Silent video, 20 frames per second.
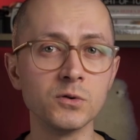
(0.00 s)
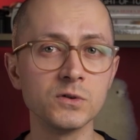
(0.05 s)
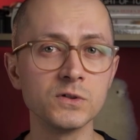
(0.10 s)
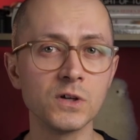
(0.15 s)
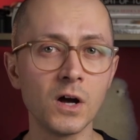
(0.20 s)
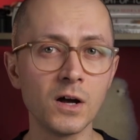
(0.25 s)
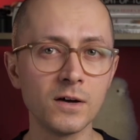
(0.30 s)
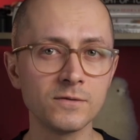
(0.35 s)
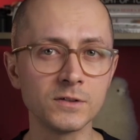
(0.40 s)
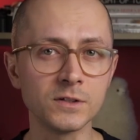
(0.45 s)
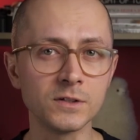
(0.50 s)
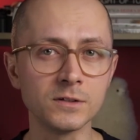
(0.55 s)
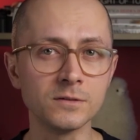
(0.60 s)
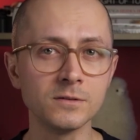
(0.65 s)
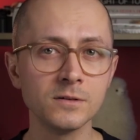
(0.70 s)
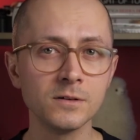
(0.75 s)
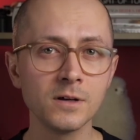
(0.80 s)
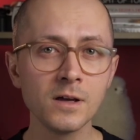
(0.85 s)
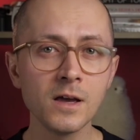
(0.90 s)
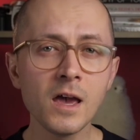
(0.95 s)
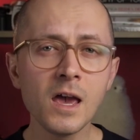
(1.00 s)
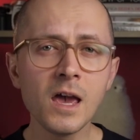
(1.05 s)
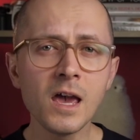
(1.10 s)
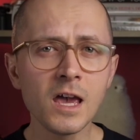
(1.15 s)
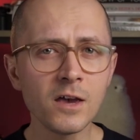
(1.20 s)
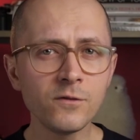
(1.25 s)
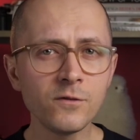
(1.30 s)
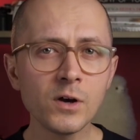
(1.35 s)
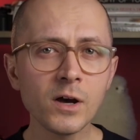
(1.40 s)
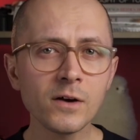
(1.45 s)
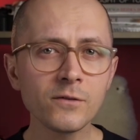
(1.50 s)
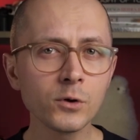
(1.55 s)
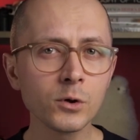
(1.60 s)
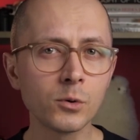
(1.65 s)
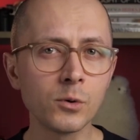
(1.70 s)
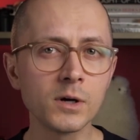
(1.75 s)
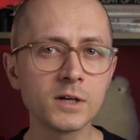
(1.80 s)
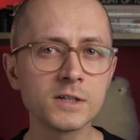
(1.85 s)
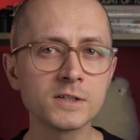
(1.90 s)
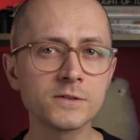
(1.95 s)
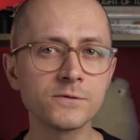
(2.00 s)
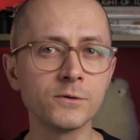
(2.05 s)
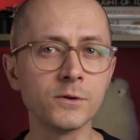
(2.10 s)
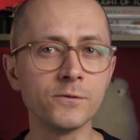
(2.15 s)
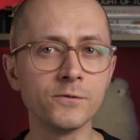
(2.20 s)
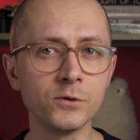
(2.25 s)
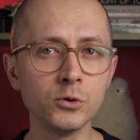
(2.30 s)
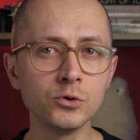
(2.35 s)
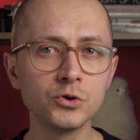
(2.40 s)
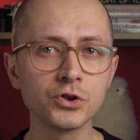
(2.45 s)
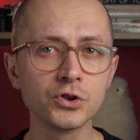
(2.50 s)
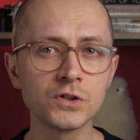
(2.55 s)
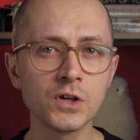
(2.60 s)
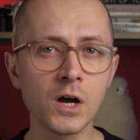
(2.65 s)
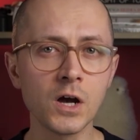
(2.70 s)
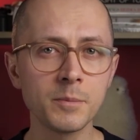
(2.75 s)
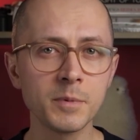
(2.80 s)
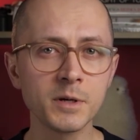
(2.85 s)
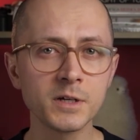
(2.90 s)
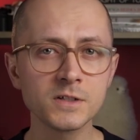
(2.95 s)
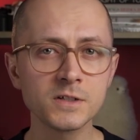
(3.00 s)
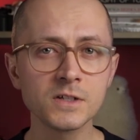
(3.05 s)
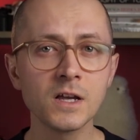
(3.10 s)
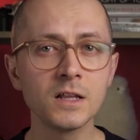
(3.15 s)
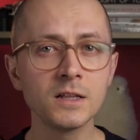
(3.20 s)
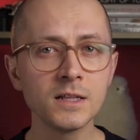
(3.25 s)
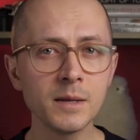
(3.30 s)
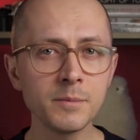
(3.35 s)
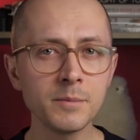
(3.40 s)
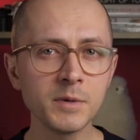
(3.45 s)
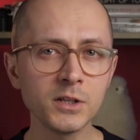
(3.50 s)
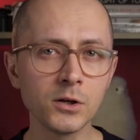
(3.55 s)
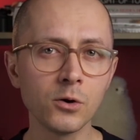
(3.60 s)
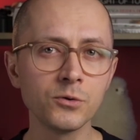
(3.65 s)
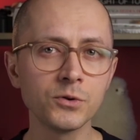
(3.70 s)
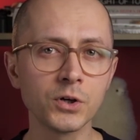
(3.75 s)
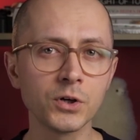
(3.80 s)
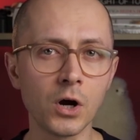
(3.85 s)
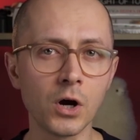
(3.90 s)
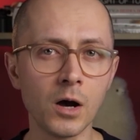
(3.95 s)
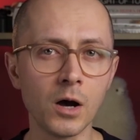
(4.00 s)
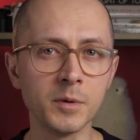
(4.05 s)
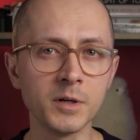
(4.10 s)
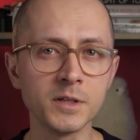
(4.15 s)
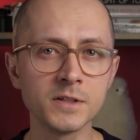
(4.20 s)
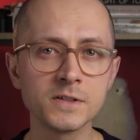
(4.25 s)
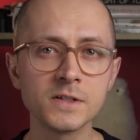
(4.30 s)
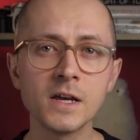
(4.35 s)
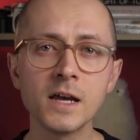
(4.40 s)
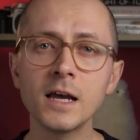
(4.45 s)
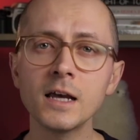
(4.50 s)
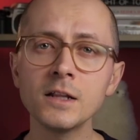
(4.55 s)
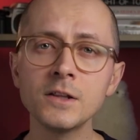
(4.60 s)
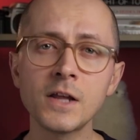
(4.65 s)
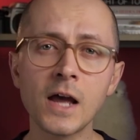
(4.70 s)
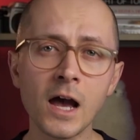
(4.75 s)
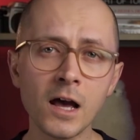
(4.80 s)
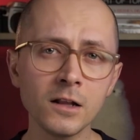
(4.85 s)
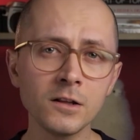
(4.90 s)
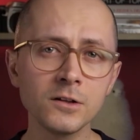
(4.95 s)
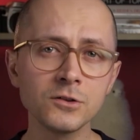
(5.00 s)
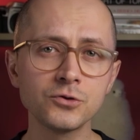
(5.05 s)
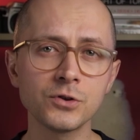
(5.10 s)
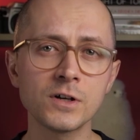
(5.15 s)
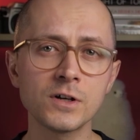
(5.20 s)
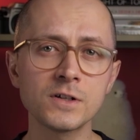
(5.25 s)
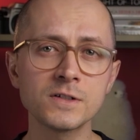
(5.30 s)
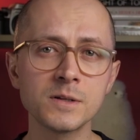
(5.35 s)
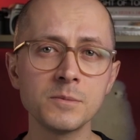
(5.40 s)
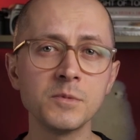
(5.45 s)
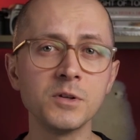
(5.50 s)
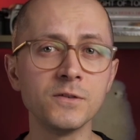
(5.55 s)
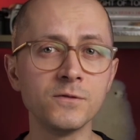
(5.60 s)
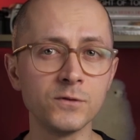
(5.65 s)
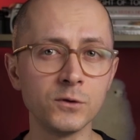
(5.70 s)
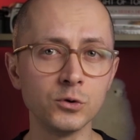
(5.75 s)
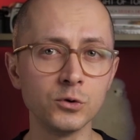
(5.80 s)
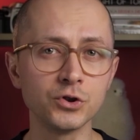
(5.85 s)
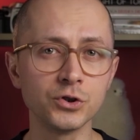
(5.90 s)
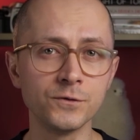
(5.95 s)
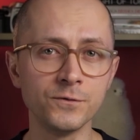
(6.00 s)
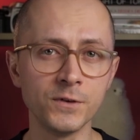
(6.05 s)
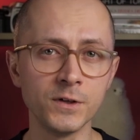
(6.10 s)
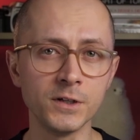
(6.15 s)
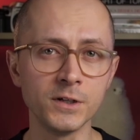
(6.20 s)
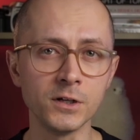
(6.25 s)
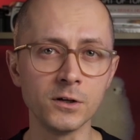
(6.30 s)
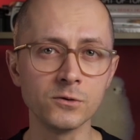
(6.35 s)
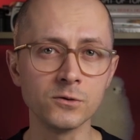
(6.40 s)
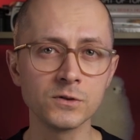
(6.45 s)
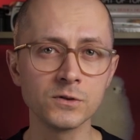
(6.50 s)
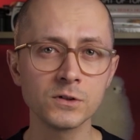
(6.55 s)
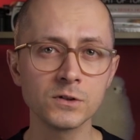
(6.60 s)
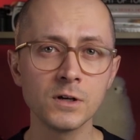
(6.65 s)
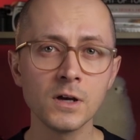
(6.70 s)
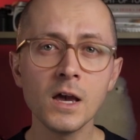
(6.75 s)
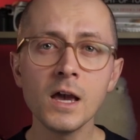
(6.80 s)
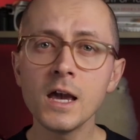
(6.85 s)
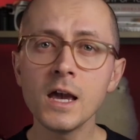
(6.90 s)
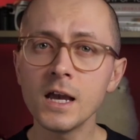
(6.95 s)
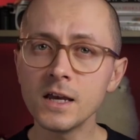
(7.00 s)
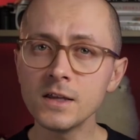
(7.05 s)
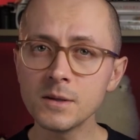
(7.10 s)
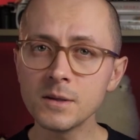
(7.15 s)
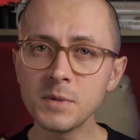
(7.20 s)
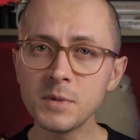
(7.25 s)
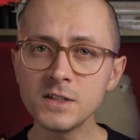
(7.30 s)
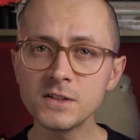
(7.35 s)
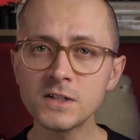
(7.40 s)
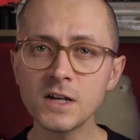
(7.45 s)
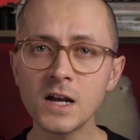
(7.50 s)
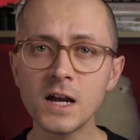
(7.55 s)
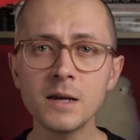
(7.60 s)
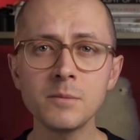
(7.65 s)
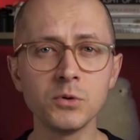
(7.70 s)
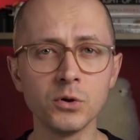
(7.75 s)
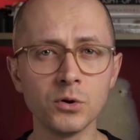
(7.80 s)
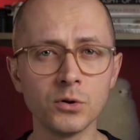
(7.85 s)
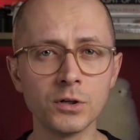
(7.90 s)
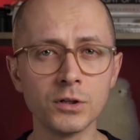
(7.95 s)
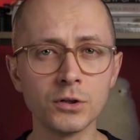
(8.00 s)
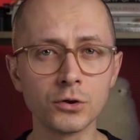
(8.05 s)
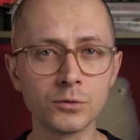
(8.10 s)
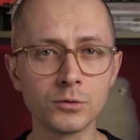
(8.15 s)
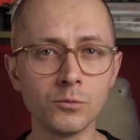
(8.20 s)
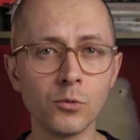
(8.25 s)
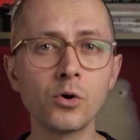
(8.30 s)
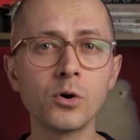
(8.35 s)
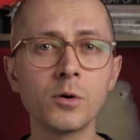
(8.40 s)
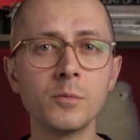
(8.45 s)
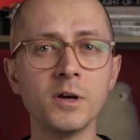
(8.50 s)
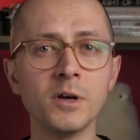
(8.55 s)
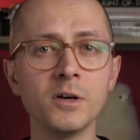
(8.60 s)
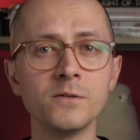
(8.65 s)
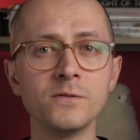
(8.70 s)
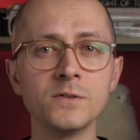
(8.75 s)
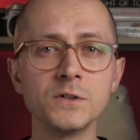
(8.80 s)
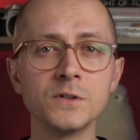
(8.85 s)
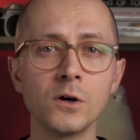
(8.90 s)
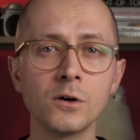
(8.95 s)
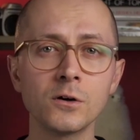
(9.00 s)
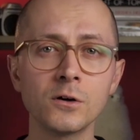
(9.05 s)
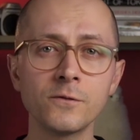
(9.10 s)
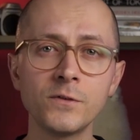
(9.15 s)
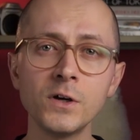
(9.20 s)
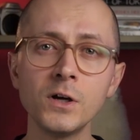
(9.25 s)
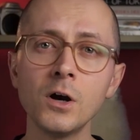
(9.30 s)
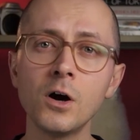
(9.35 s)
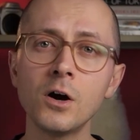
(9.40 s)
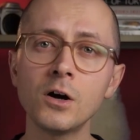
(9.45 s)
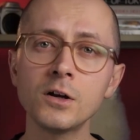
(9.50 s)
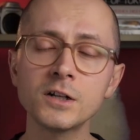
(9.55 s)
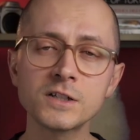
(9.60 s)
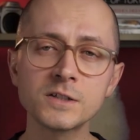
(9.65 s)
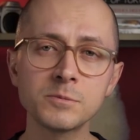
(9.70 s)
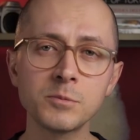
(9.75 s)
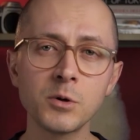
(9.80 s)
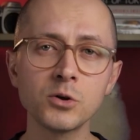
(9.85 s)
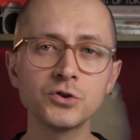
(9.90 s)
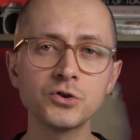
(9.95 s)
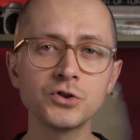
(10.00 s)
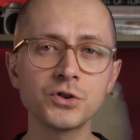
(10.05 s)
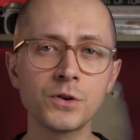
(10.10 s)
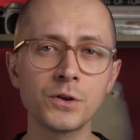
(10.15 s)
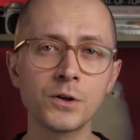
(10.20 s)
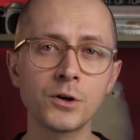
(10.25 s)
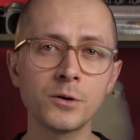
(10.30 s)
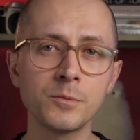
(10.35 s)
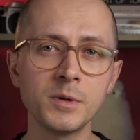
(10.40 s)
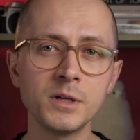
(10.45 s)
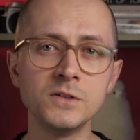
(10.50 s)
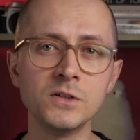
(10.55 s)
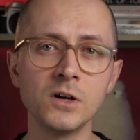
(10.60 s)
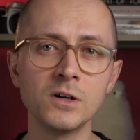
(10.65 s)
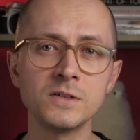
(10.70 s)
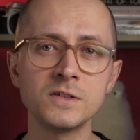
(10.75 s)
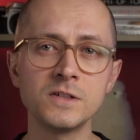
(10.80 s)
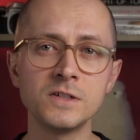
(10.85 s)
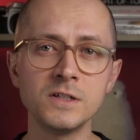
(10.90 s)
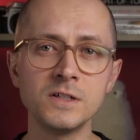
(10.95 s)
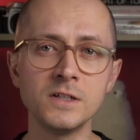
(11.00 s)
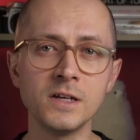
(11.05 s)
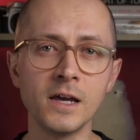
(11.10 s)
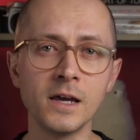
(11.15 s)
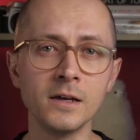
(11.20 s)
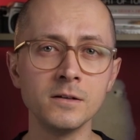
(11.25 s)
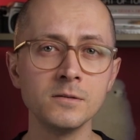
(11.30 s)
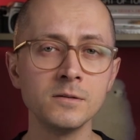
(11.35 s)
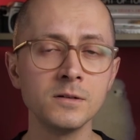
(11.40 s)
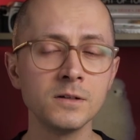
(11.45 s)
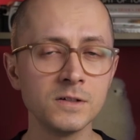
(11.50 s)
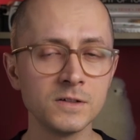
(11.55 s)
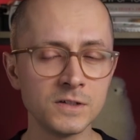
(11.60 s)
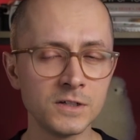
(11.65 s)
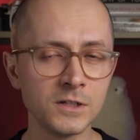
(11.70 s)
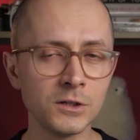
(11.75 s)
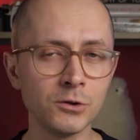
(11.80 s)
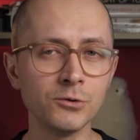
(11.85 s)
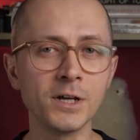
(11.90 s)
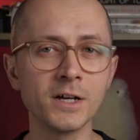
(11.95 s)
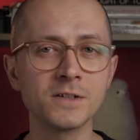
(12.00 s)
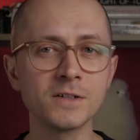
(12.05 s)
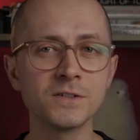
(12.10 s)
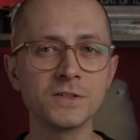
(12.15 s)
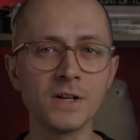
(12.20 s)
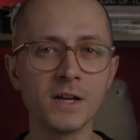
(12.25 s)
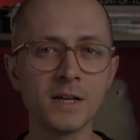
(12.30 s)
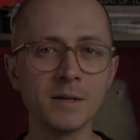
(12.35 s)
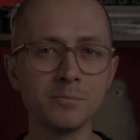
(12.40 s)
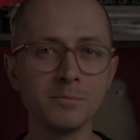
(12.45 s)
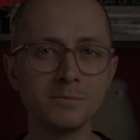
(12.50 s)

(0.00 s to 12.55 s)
often. If you have requests for future topics, let me know in the comments and I'll address them in future videos. In the meantime, you can learn more about photography on exposuretherapy.ca. See you next time.